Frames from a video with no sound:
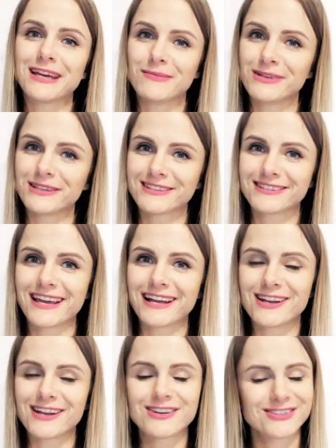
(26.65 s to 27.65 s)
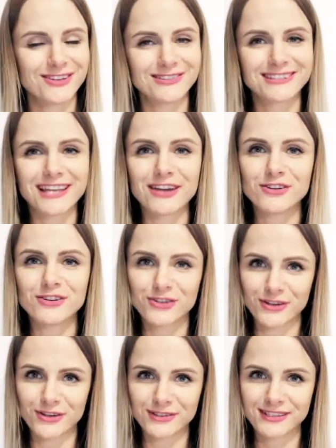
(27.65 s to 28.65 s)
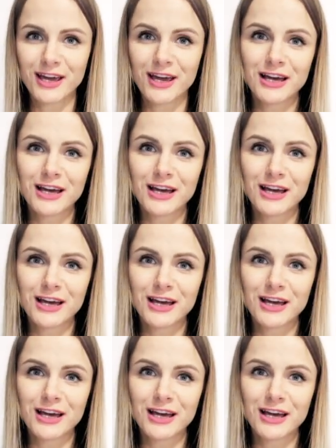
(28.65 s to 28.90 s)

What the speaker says: in business English, so stay tuned.